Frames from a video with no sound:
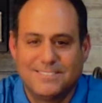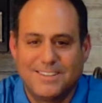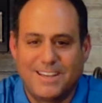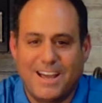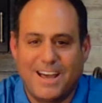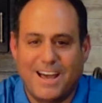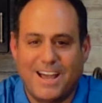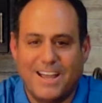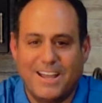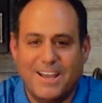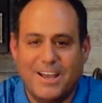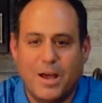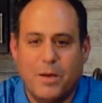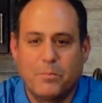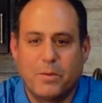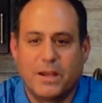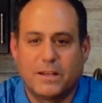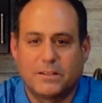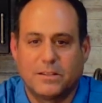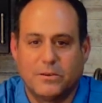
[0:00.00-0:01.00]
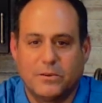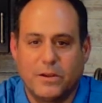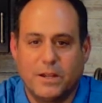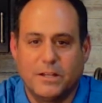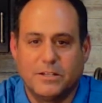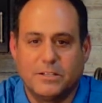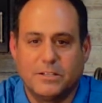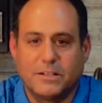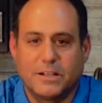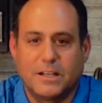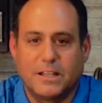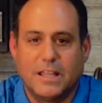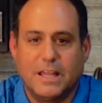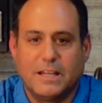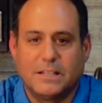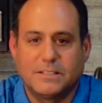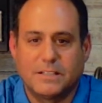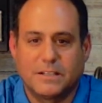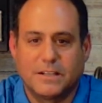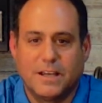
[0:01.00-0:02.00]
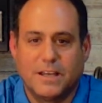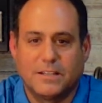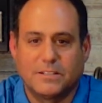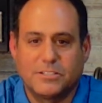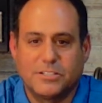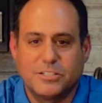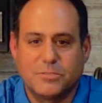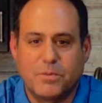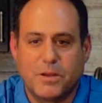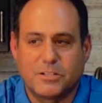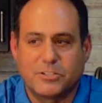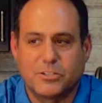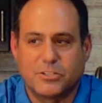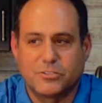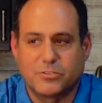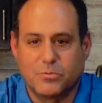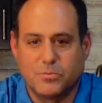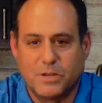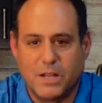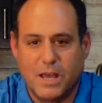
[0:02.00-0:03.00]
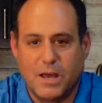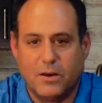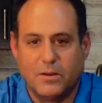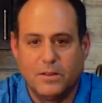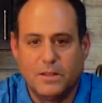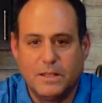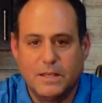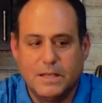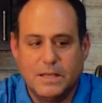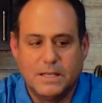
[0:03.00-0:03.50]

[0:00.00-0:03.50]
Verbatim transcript: Hi, I'm Mike O'Hanian, Client Technology Specialist from Dell.